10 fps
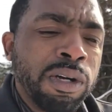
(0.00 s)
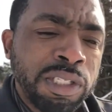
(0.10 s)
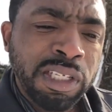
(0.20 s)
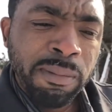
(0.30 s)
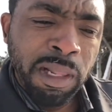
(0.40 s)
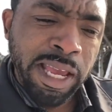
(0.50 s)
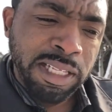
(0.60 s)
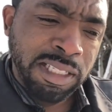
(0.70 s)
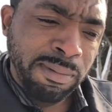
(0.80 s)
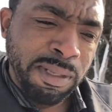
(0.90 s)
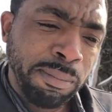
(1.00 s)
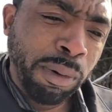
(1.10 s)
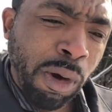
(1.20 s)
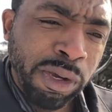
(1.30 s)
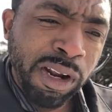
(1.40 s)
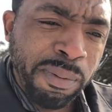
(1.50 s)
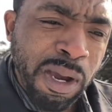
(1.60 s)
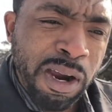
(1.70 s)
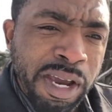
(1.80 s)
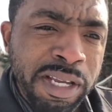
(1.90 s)
some of the broken up
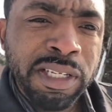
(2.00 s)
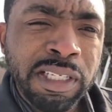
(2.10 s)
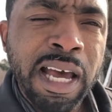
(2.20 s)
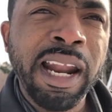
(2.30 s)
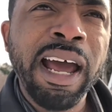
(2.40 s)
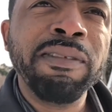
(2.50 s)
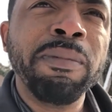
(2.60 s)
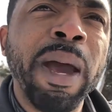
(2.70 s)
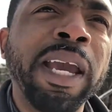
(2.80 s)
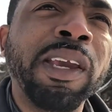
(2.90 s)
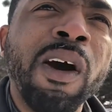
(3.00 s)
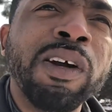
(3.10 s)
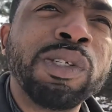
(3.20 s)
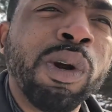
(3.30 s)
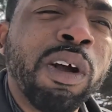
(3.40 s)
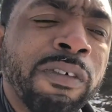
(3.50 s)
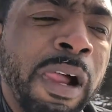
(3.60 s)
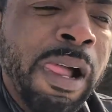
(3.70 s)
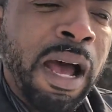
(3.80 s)
areas that kind of have the backyard sort of